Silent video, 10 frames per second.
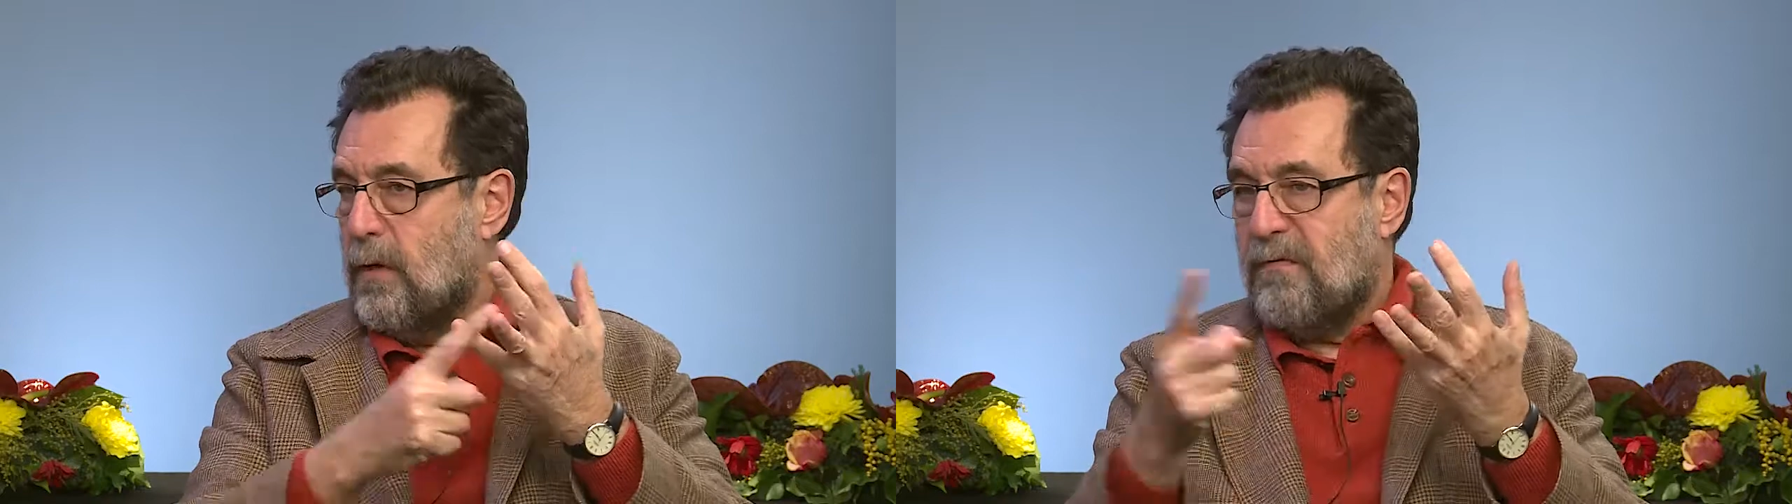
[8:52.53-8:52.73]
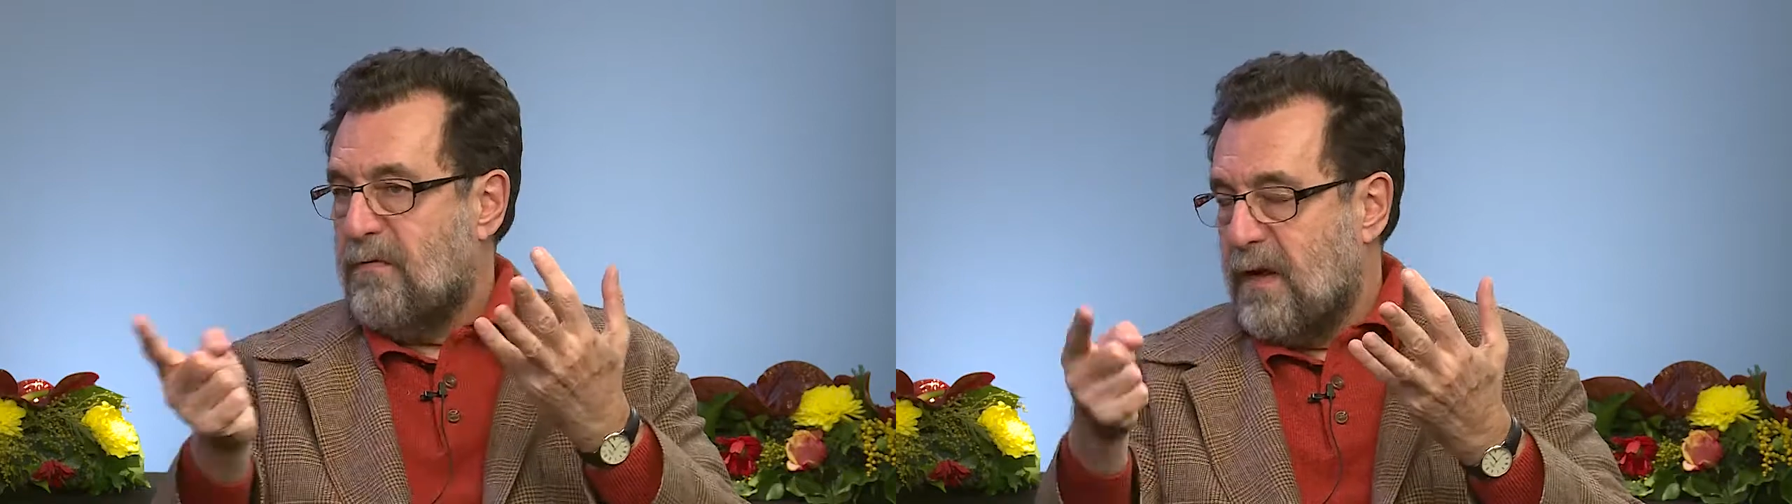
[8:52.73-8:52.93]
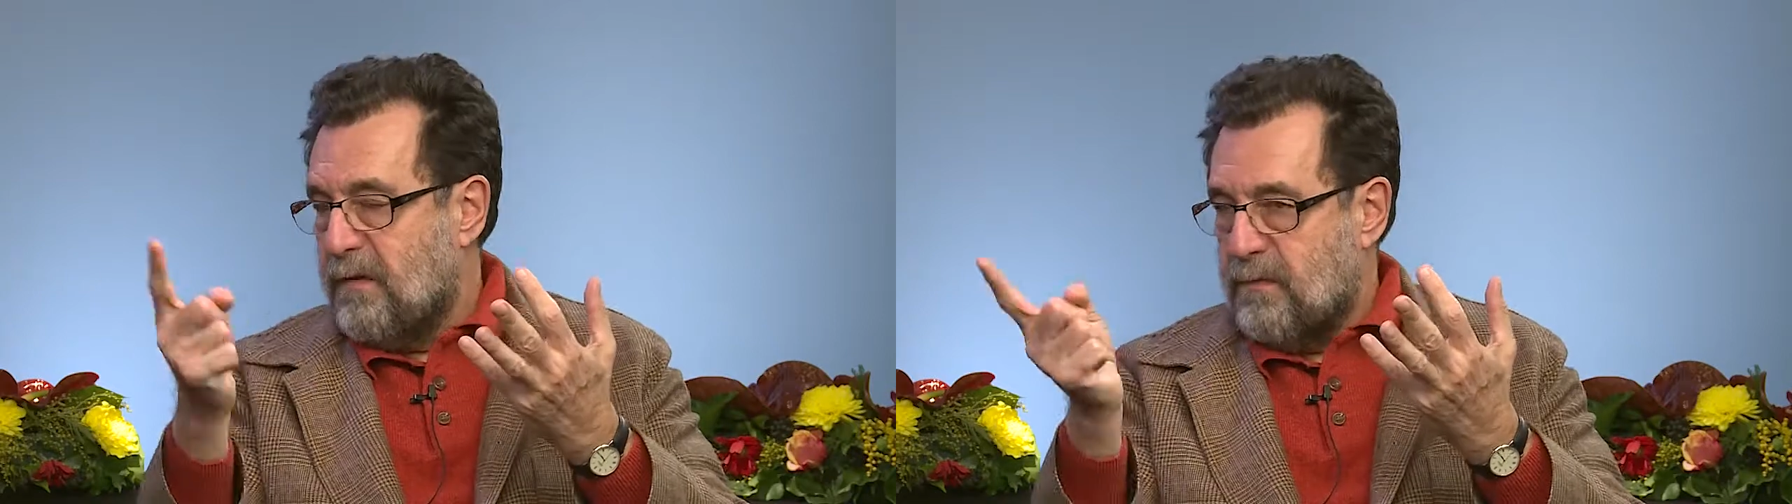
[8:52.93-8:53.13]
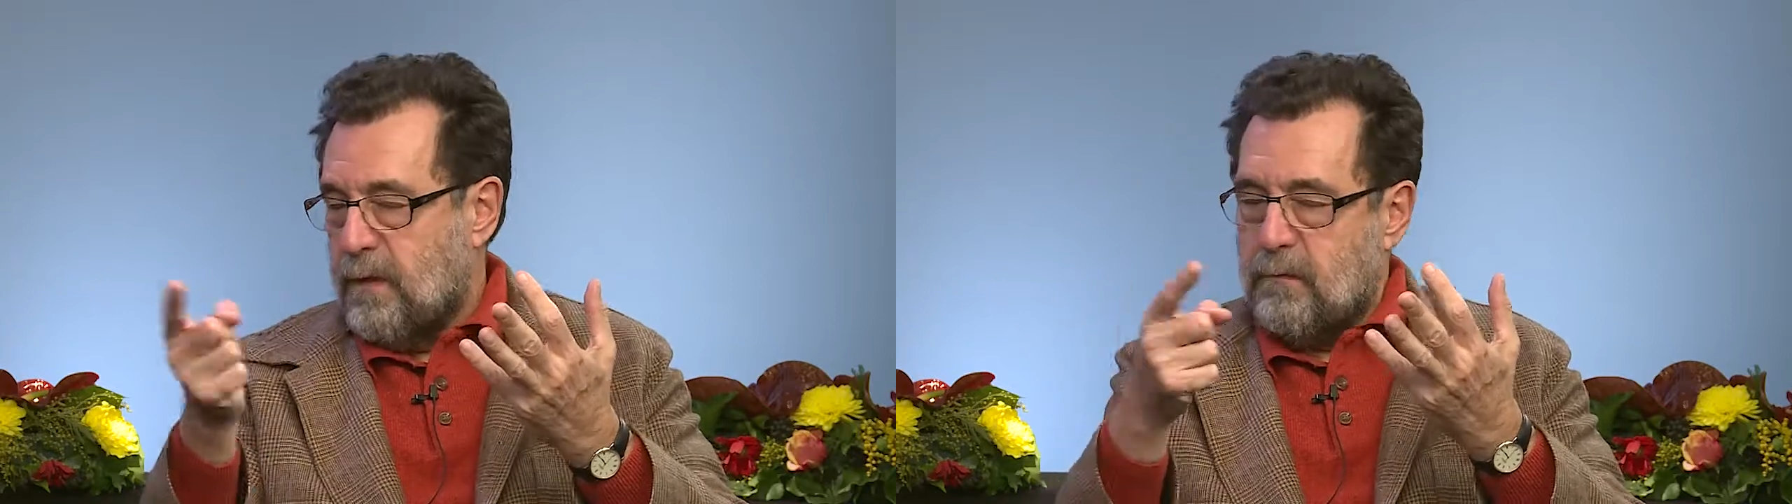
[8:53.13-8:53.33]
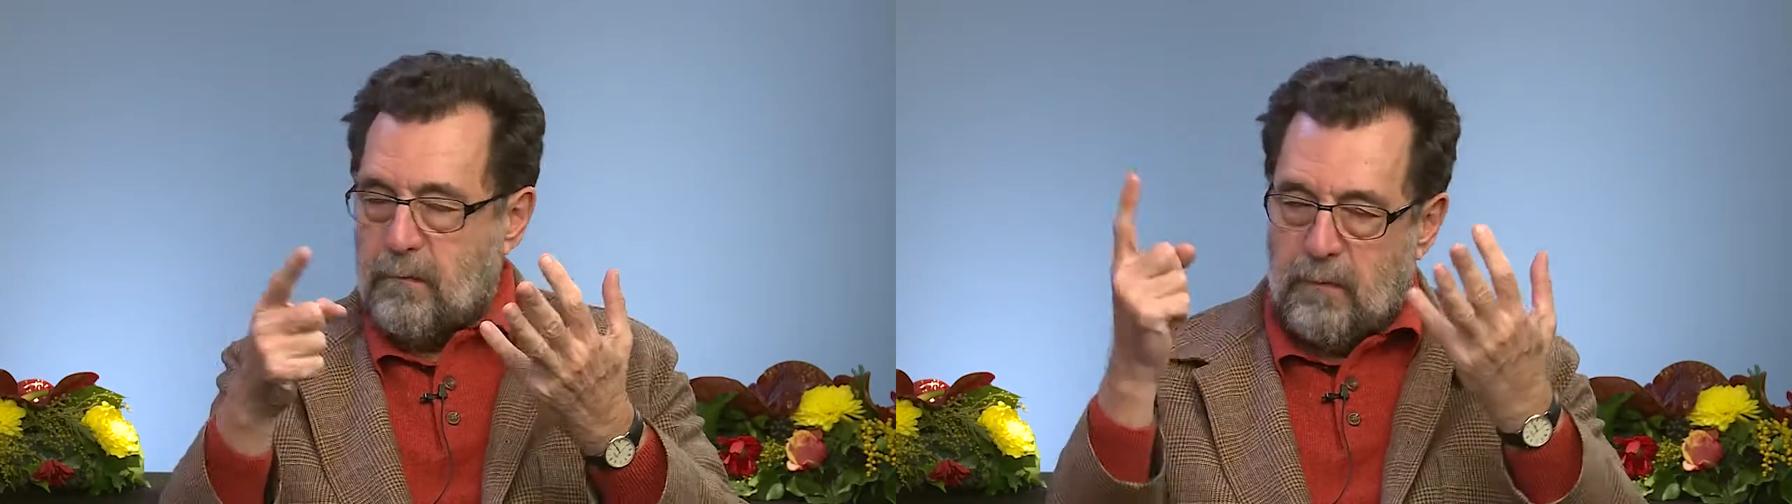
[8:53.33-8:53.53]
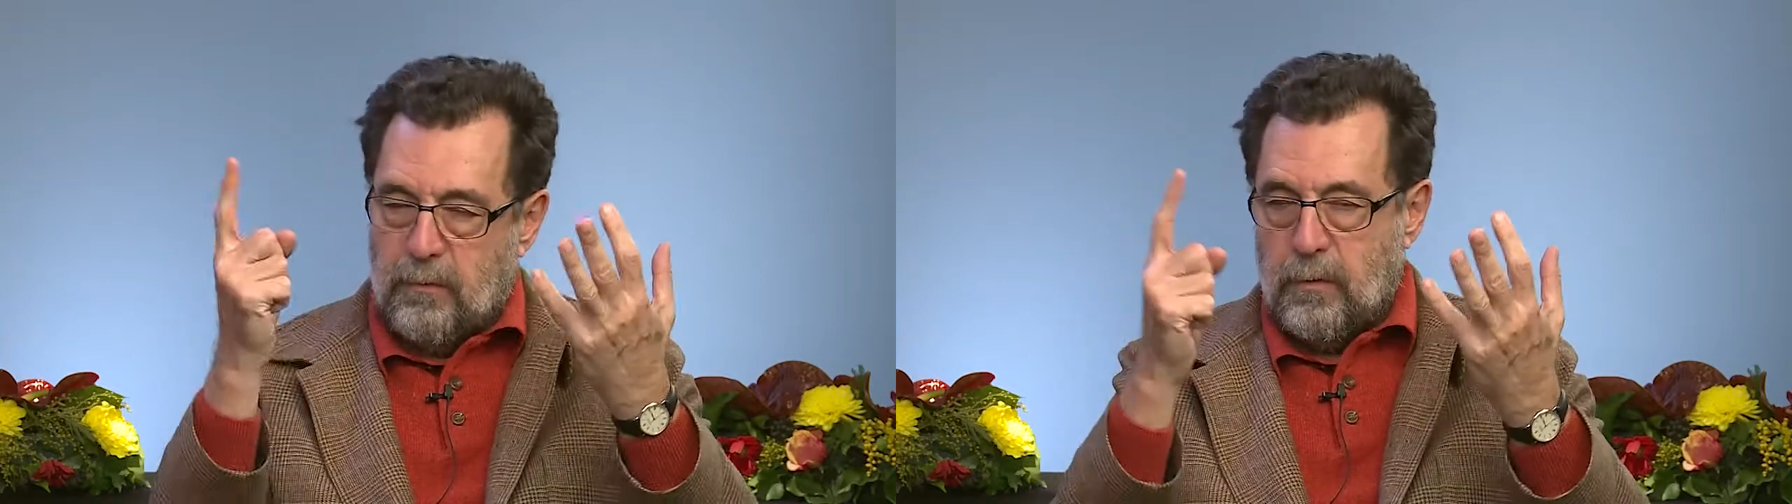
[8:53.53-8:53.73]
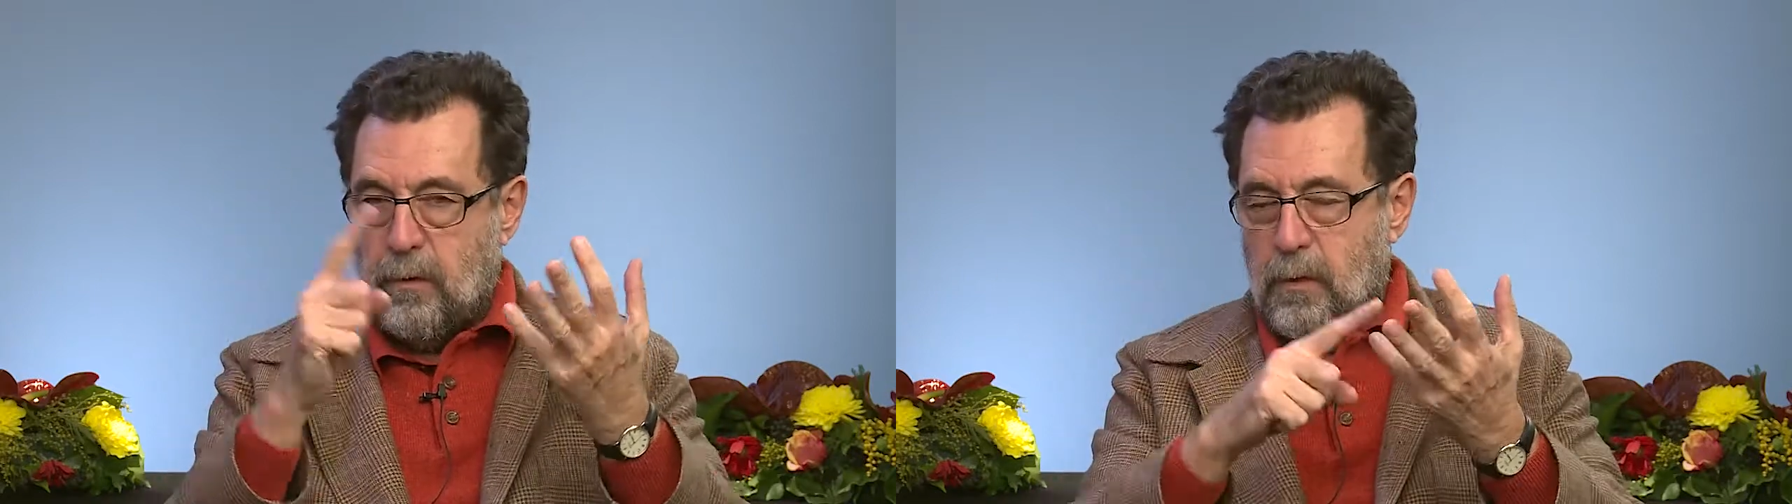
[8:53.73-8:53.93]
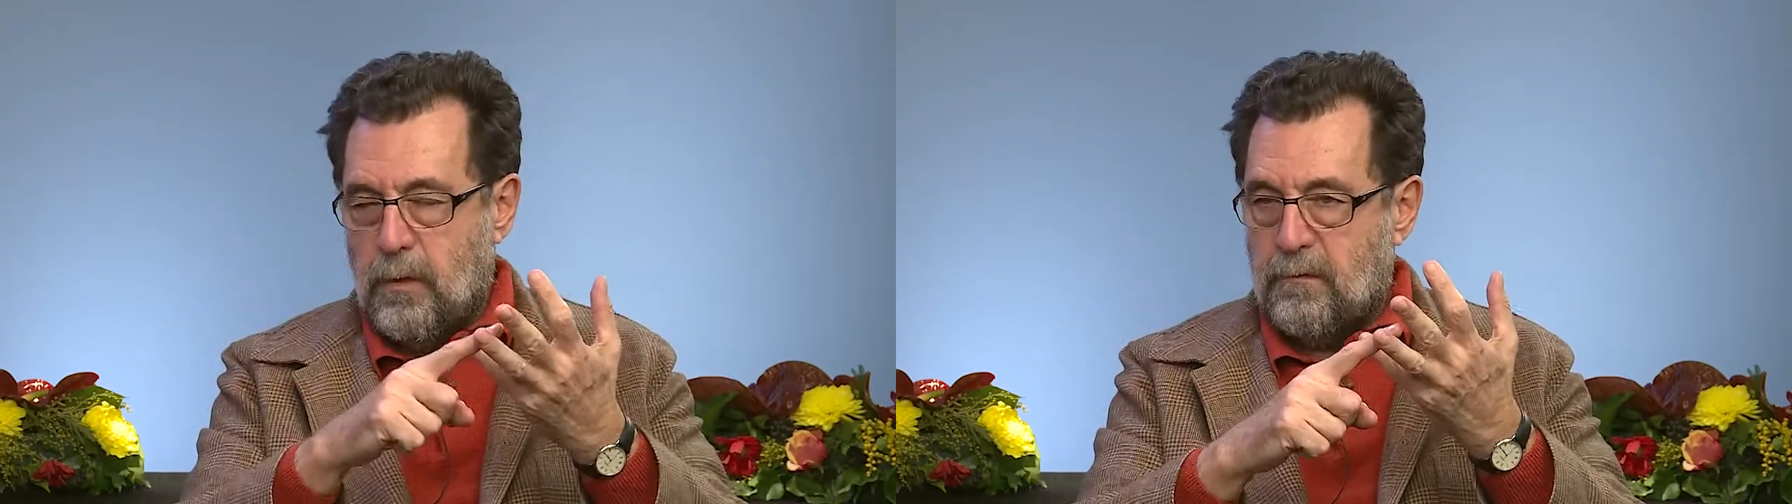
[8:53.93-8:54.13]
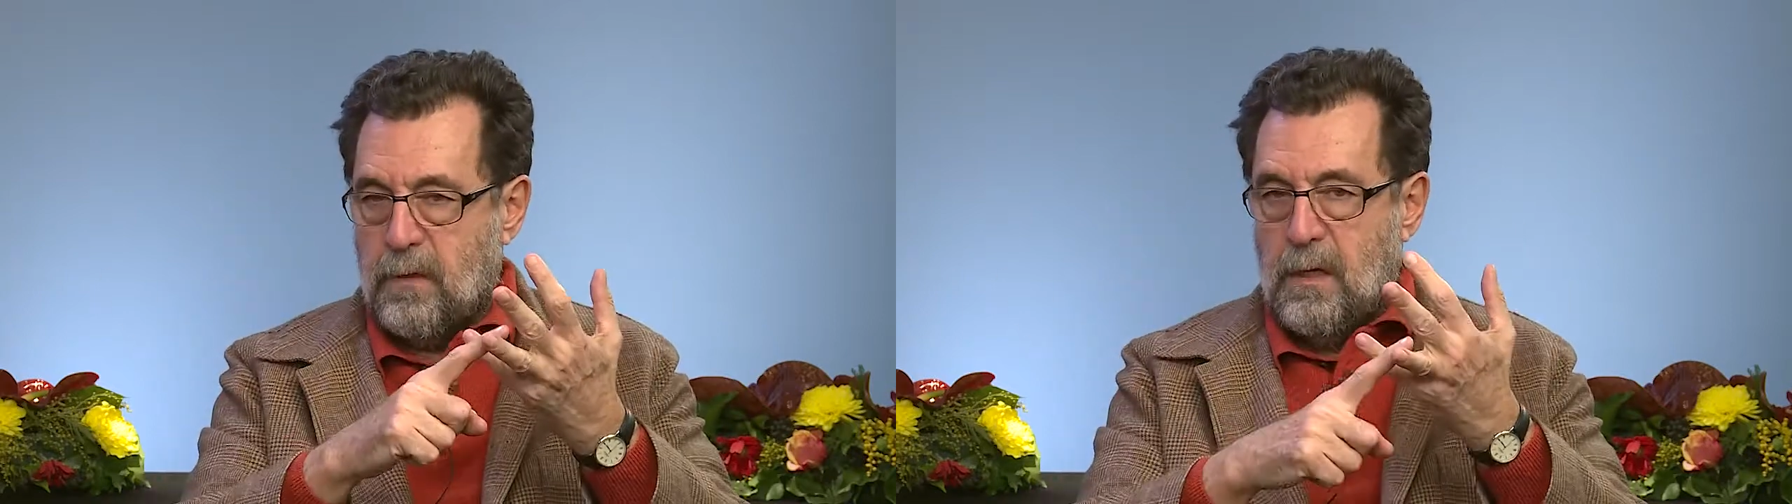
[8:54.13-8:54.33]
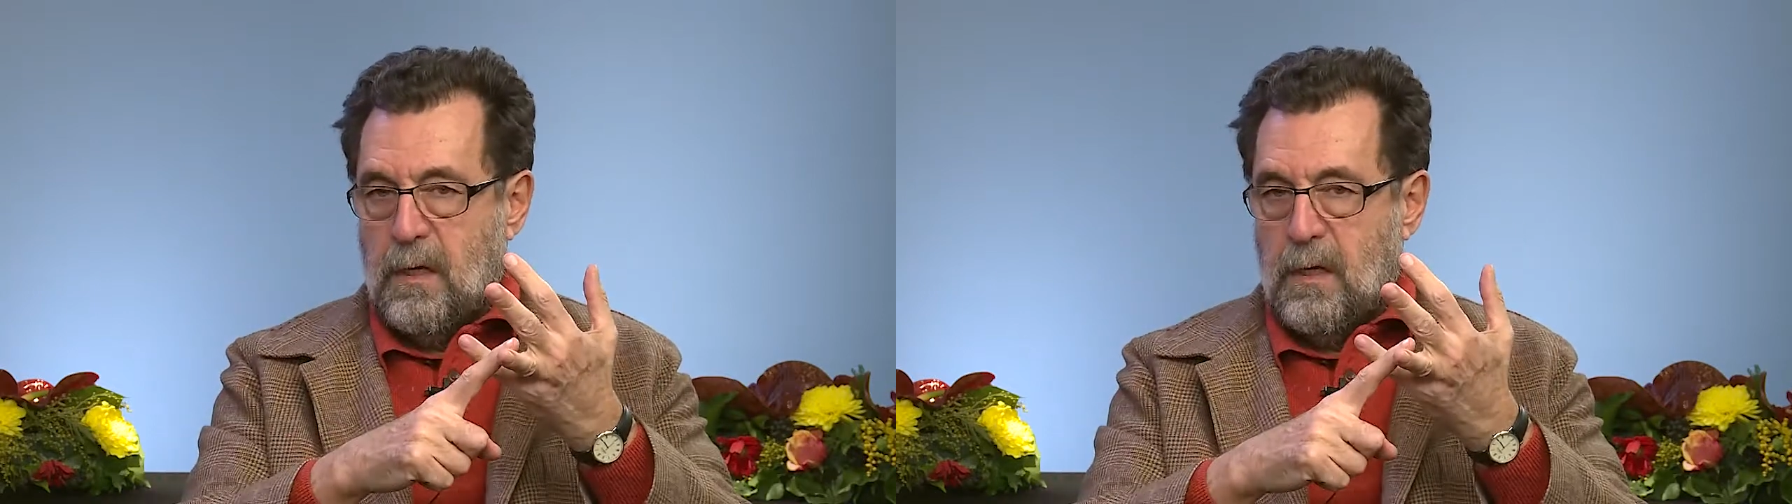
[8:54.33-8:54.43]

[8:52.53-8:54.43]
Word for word: We have five, six, seven years,